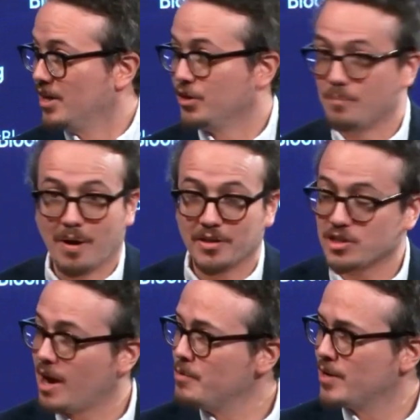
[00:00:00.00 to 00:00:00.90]
You know, by the
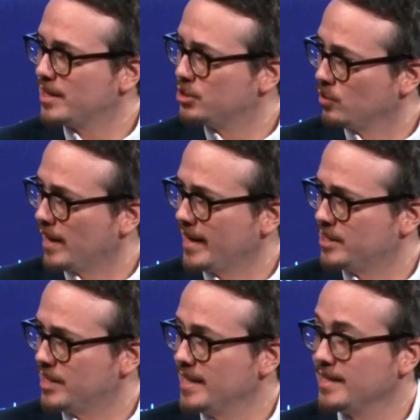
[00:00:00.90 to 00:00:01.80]
time you get to your
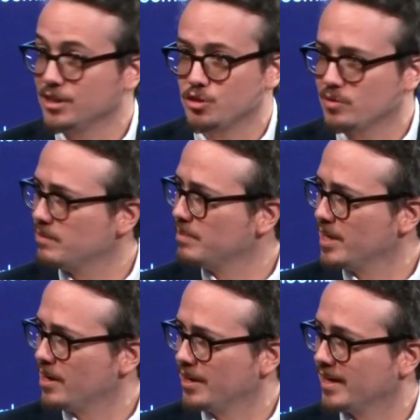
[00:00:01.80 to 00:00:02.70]
late teens, you can
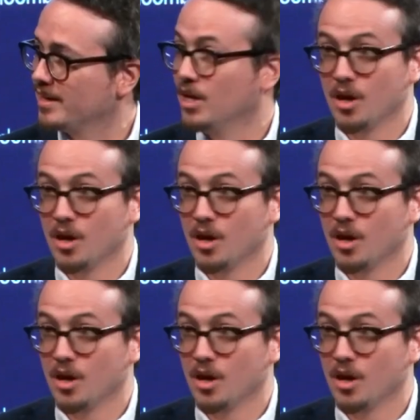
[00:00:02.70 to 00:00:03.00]
be earning